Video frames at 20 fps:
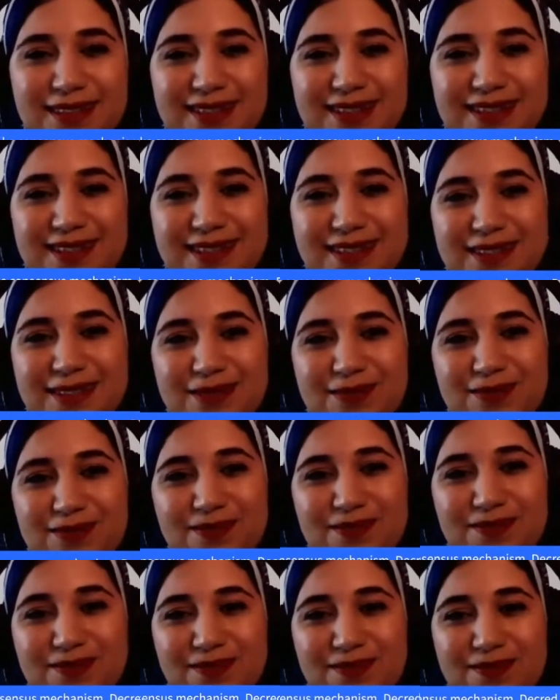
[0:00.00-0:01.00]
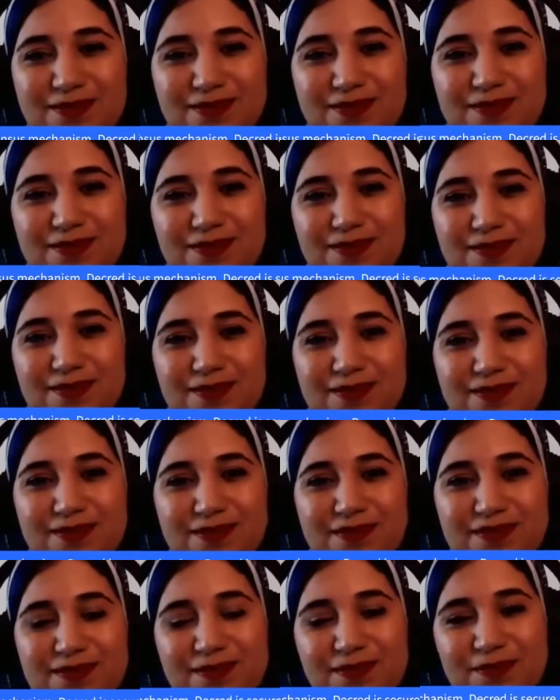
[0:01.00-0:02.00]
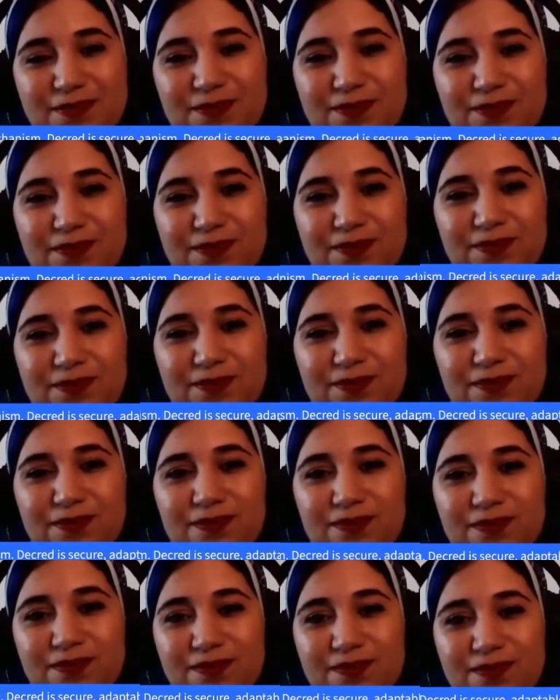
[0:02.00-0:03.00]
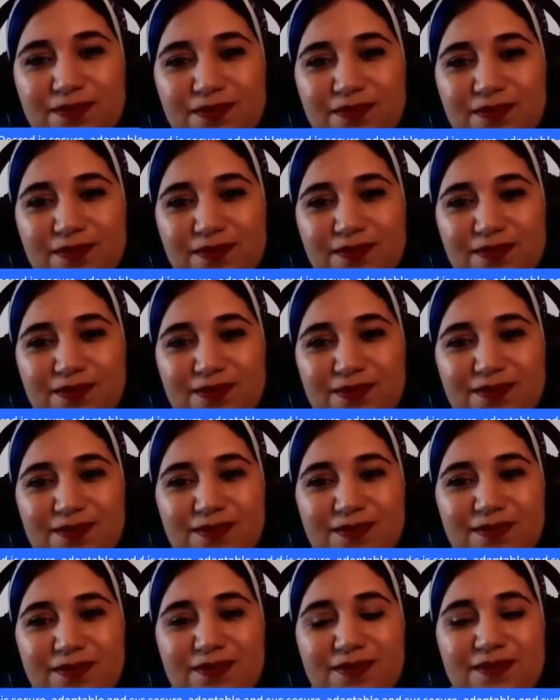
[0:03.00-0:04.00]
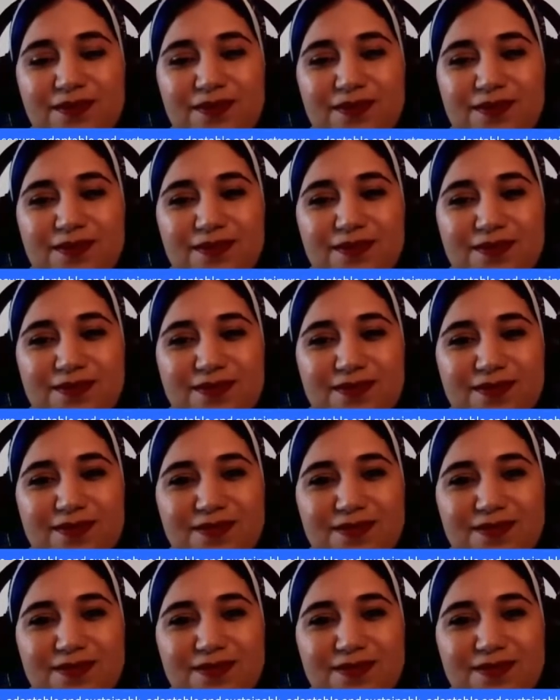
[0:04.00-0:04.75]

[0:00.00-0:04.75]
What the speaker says: [no speech]